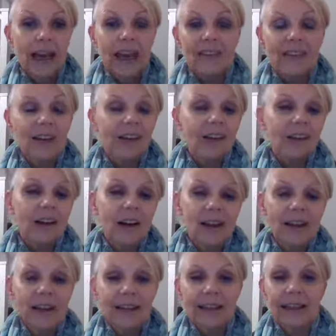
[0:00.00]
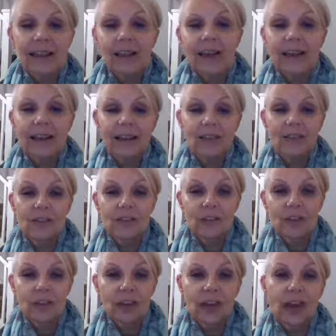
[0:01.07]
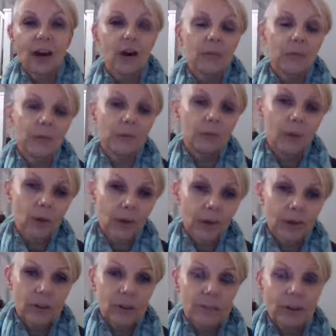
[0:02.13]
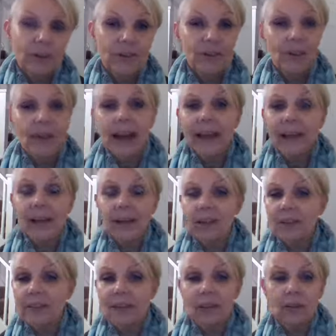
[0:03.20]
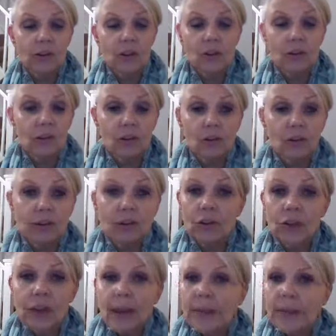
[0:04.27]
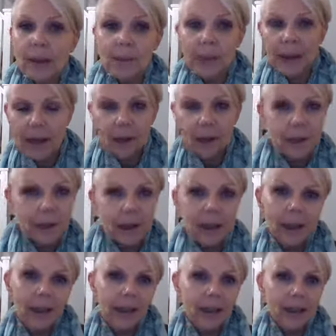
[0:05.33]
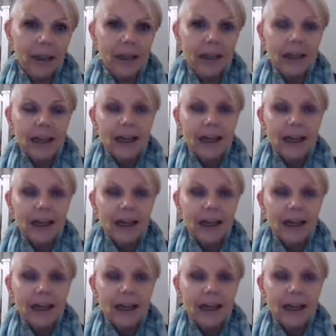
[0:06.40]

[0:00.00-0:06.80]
It's unlikely that it's just they can't be bothered, because again, like I said, you know, children, they pick up really early,